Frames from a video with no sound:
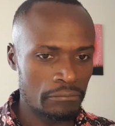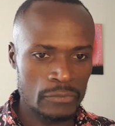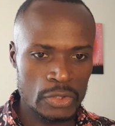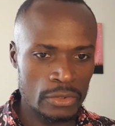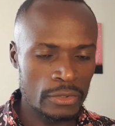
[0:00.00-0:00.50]

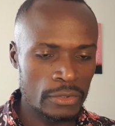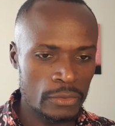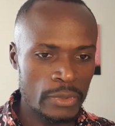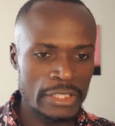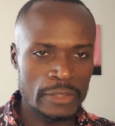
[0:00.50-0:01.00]
So
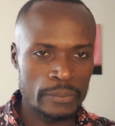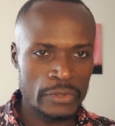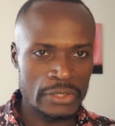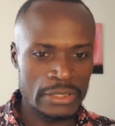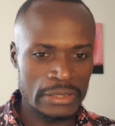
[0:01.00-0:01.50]
quite
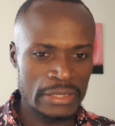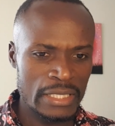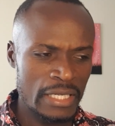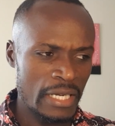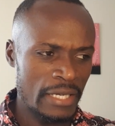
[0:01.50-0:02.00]
important.
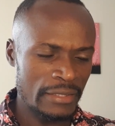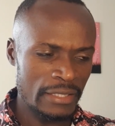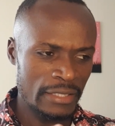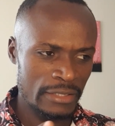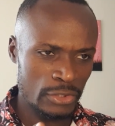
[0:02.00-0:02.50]
And
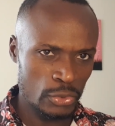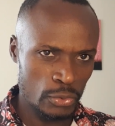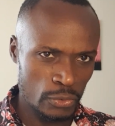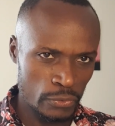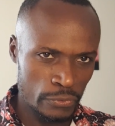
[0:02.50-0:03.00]
then
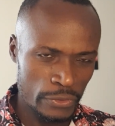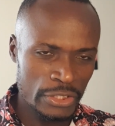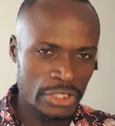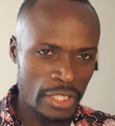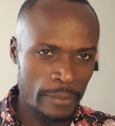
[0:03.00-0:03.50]
to
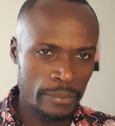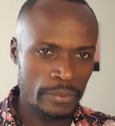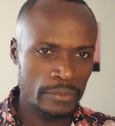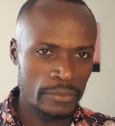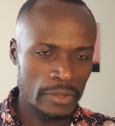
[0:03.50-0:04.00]
finish up,
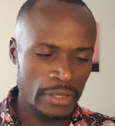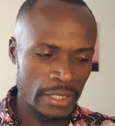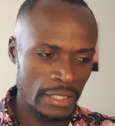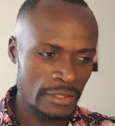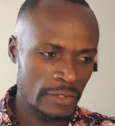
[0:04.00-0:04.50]

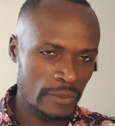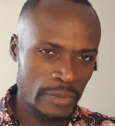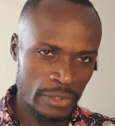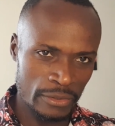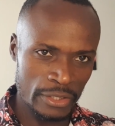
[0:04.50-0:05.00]
last
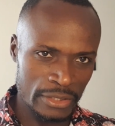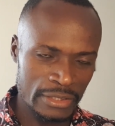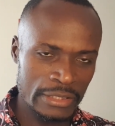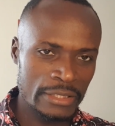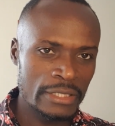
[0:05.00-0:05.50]
but not
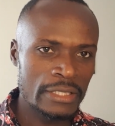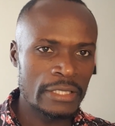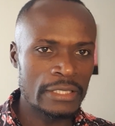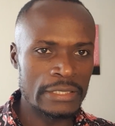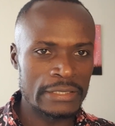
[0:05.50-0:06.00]
least,
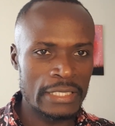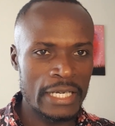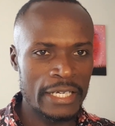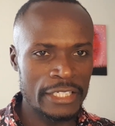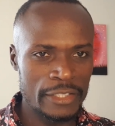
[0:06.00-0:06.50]
is
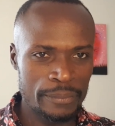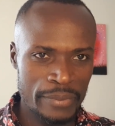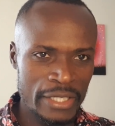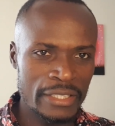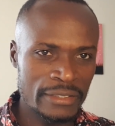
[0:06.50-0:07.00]

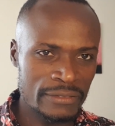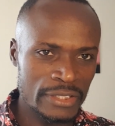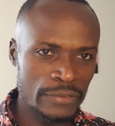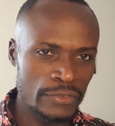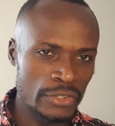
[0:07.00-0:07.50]
independent
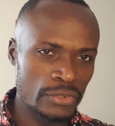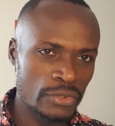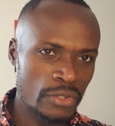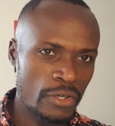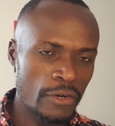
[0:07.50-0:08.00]
review
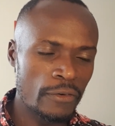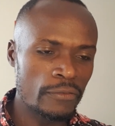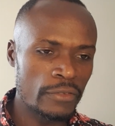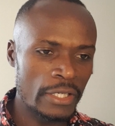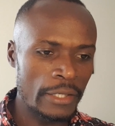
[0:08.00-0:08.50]
of